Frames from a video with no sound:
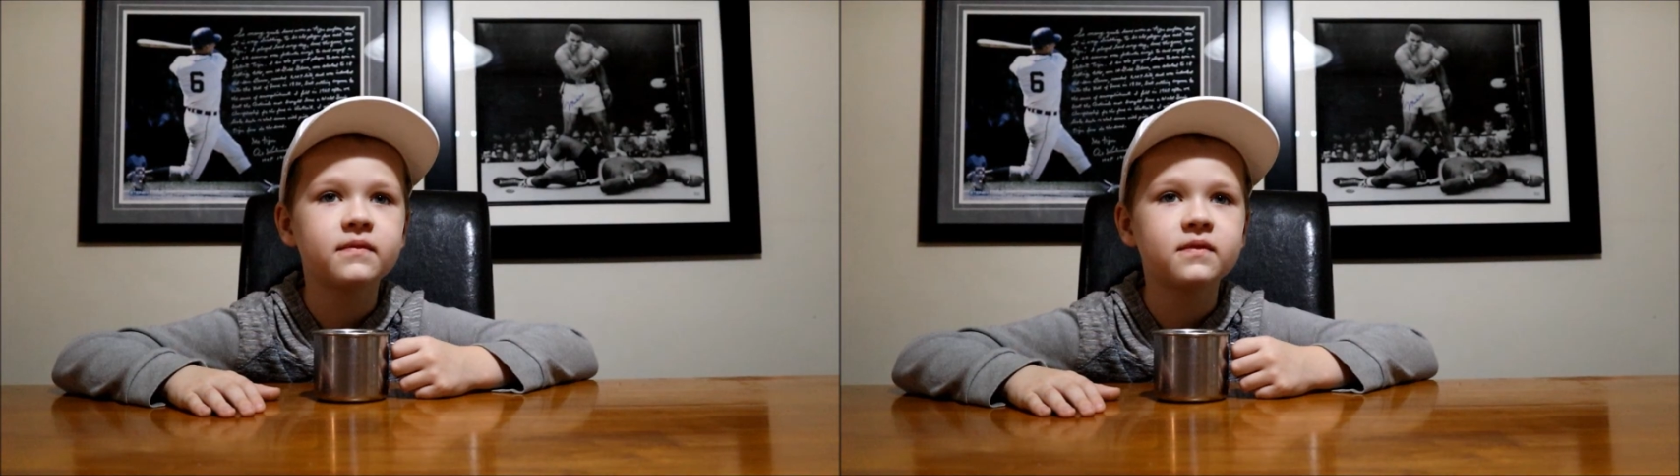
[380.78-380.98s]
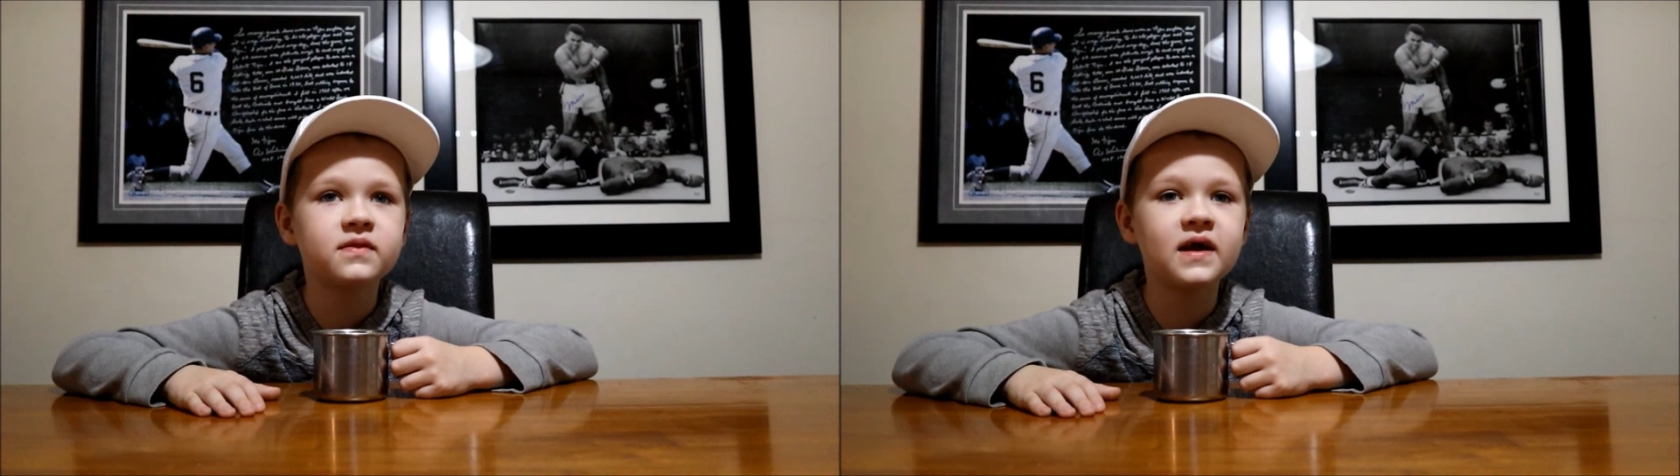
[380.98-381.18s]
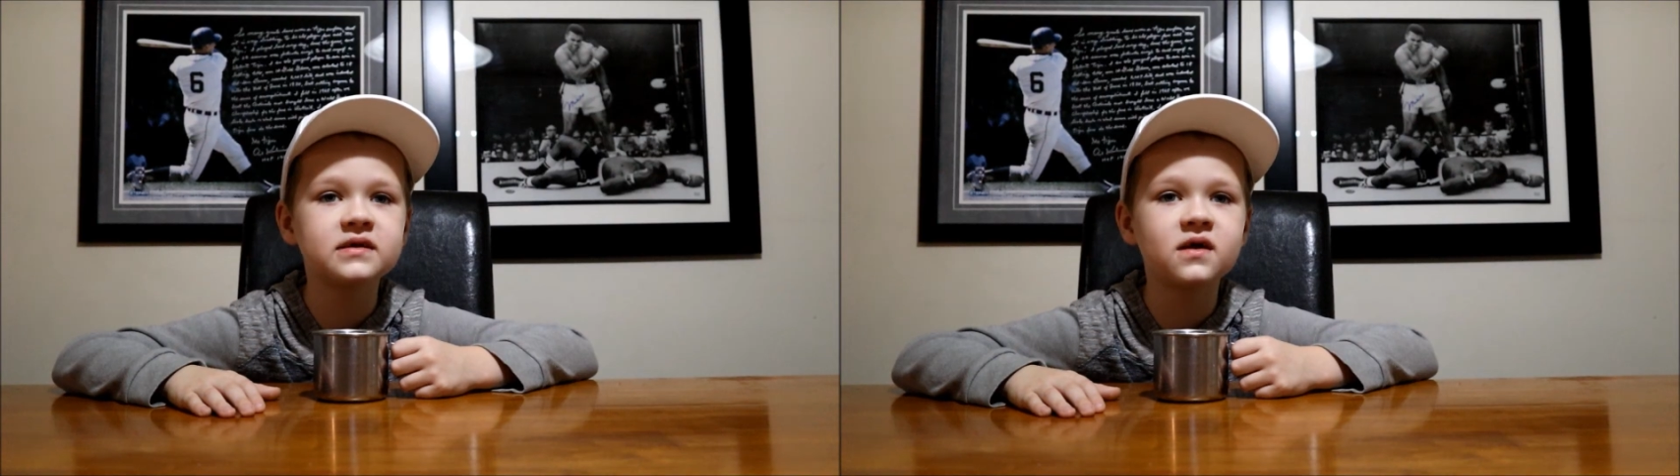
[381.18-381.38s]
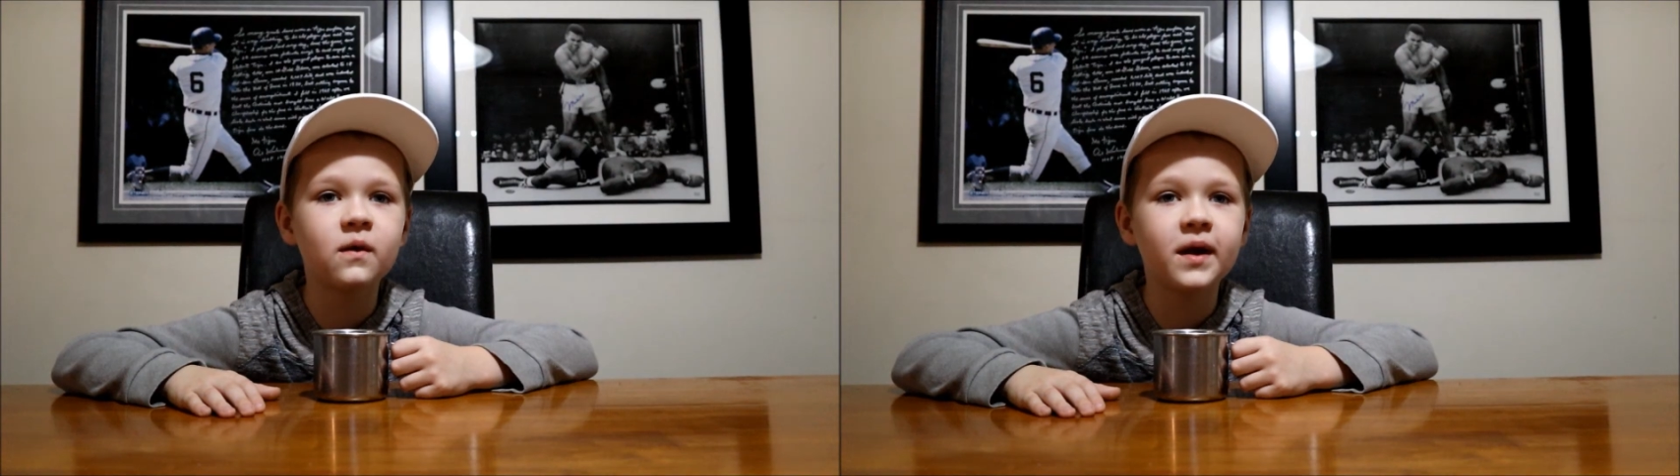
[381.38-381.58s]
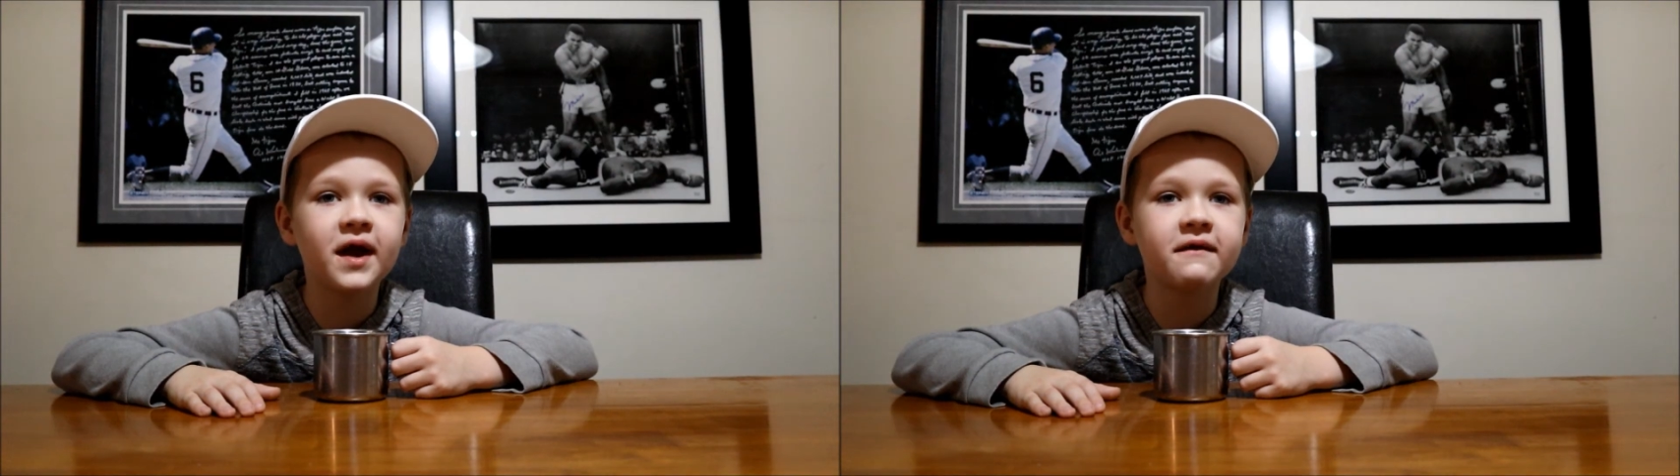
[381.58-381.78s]
That's all
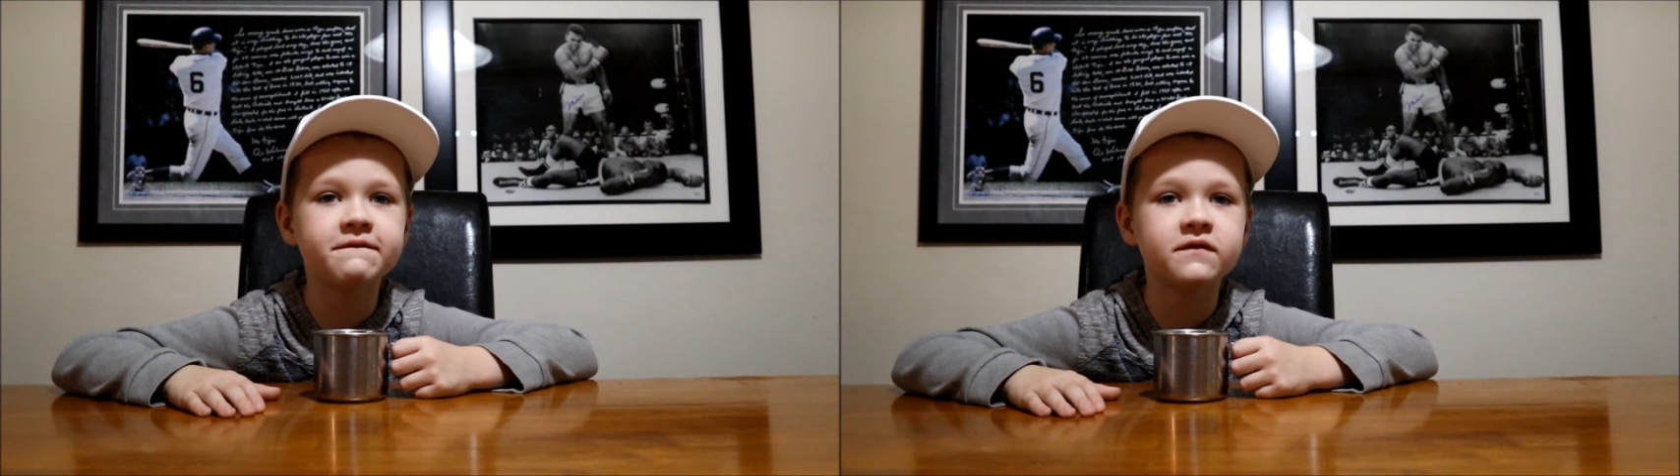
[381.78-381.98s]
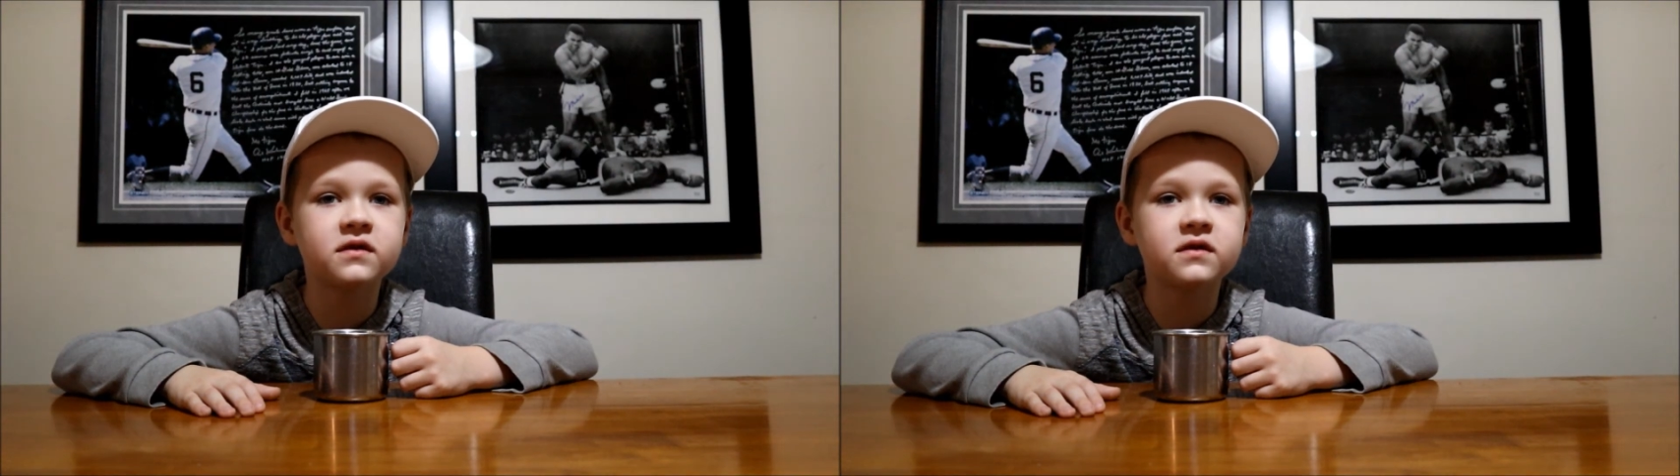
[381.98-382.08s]
we have for